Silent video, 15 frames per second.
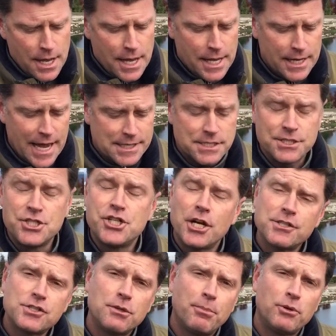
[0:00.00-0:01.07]
It has
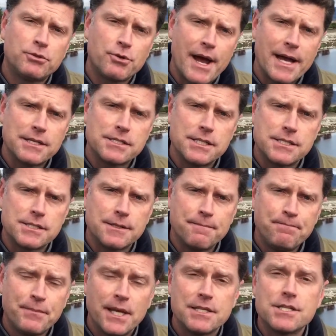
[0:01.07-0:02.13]
adjustable drag
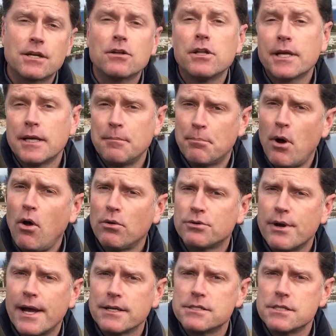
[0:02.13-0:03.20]
system. It's a click and pull
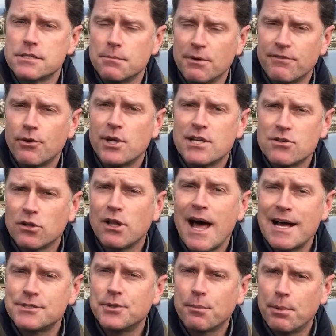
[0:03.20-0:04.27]
drag system, a very
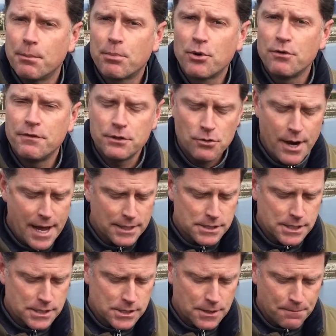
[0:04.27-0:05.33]
classic but proven drag
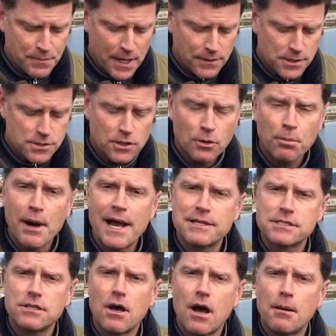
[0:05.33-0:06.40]
system, and this little
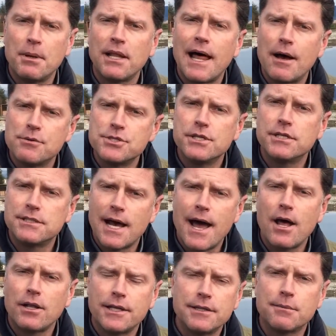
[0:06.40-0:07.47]
brass knob allows you to
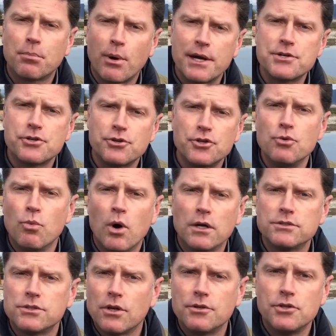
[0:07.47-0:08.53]
dial in the pressure you
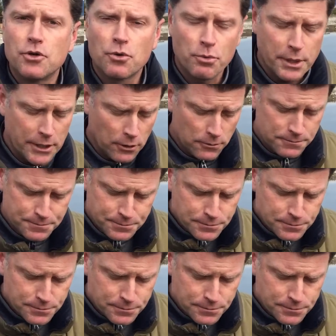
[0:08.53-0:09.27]
want on your reel.